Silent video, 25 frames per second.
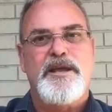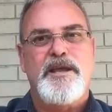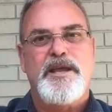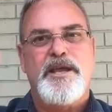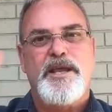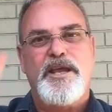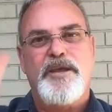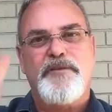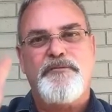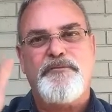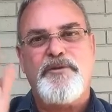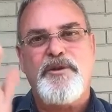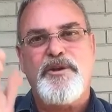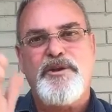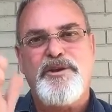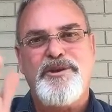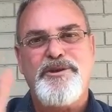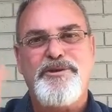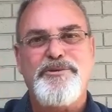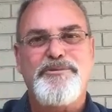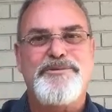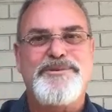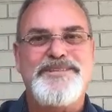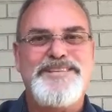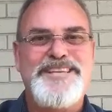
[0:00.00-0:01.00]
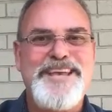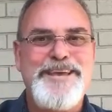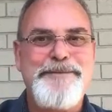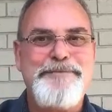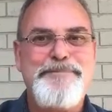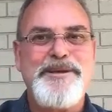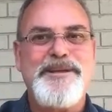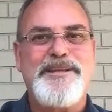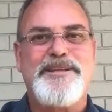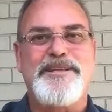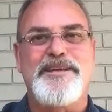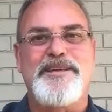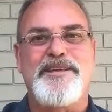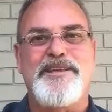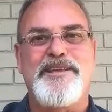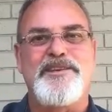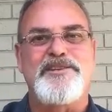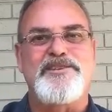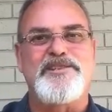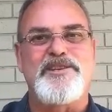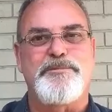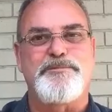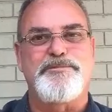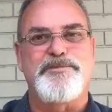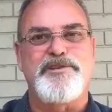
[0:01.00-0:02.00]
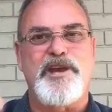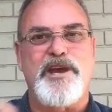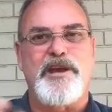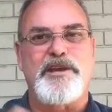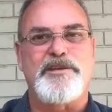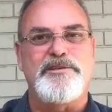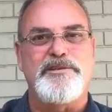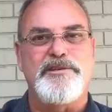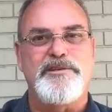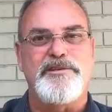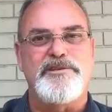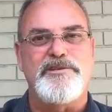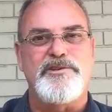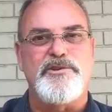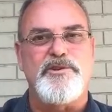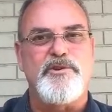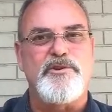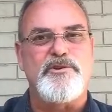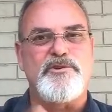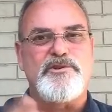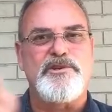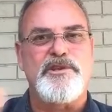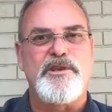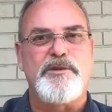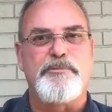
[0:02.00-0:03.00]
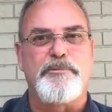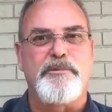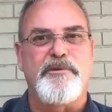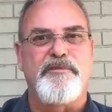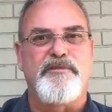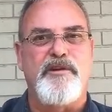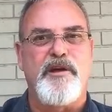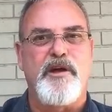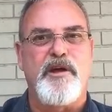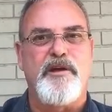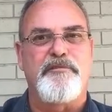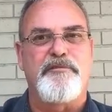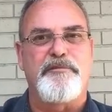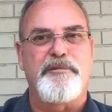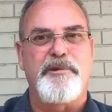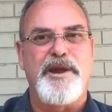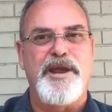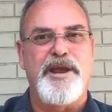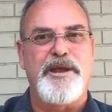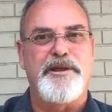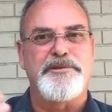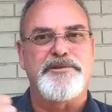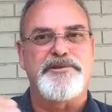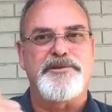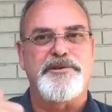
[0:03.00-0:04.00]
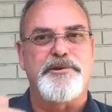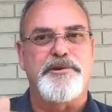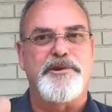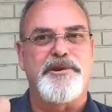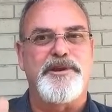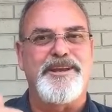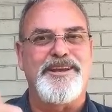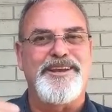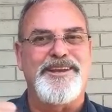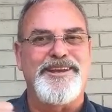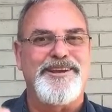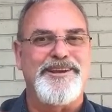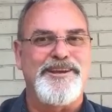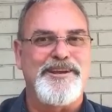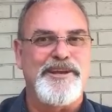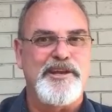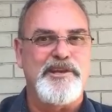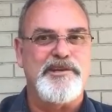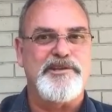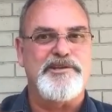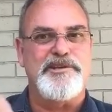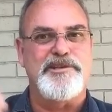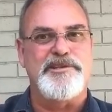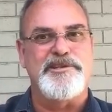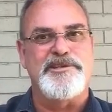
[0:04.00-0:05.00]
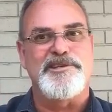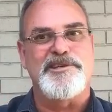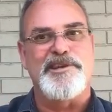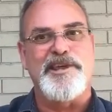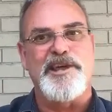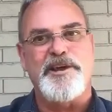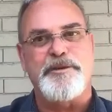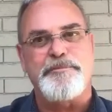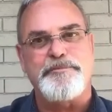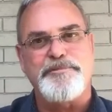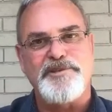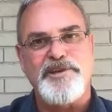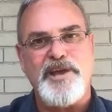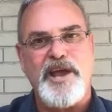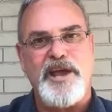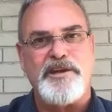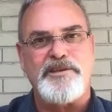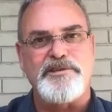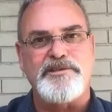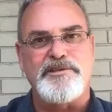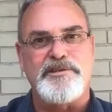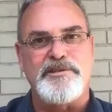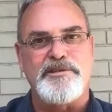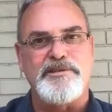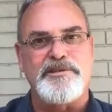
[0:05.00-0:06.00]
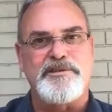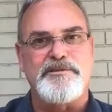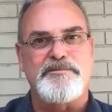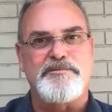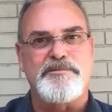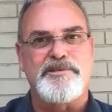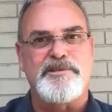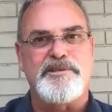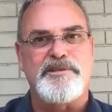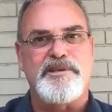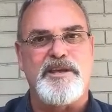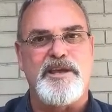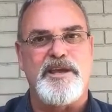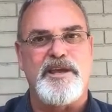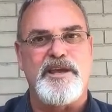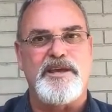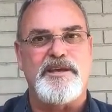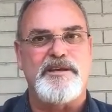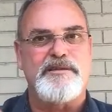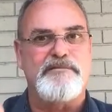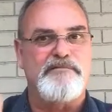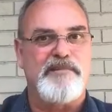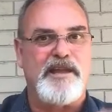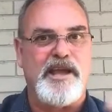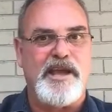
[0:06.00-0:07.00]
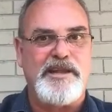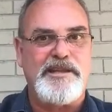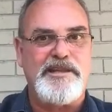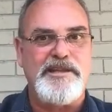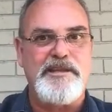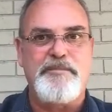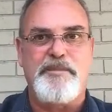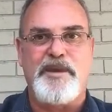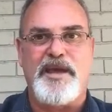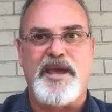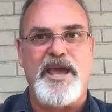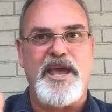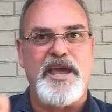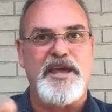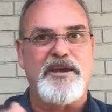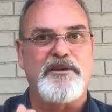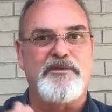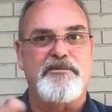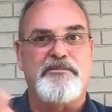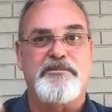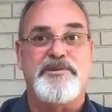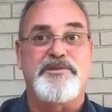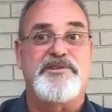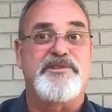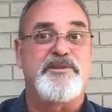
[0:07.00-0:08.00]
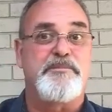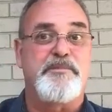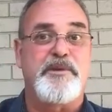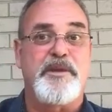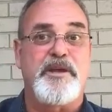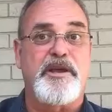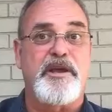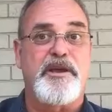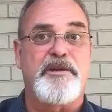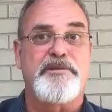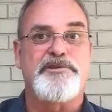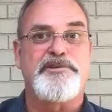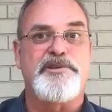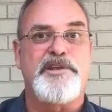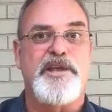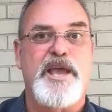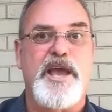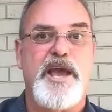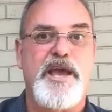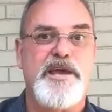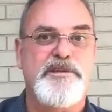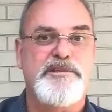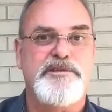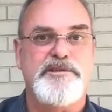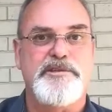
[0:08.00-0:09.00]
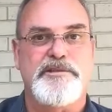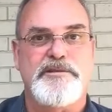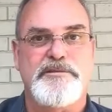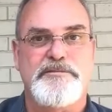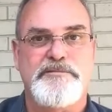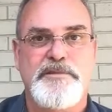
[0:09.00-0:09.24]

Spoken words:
If you do, typically these objections usually revolve around certain conditions, not objections, which can likely be handled with some negotiation.